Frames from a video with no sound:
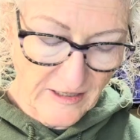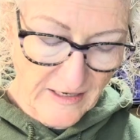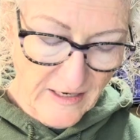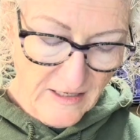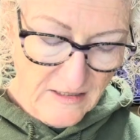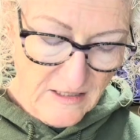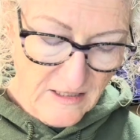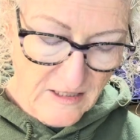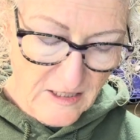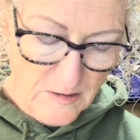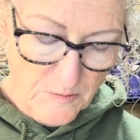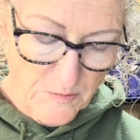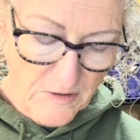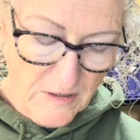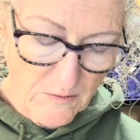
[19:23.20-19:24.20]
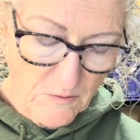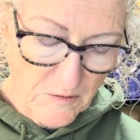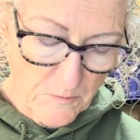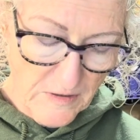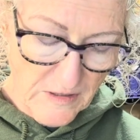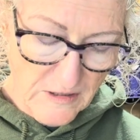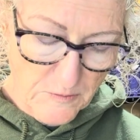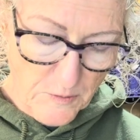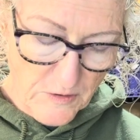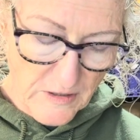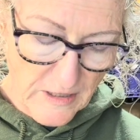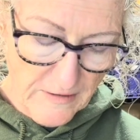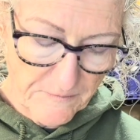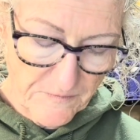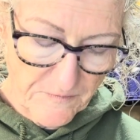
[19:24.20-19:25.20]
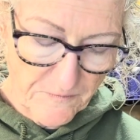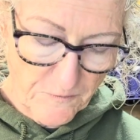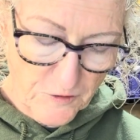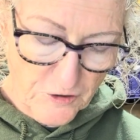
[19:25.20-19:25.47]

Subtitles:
accidents, but it wouldn't be as pretty, for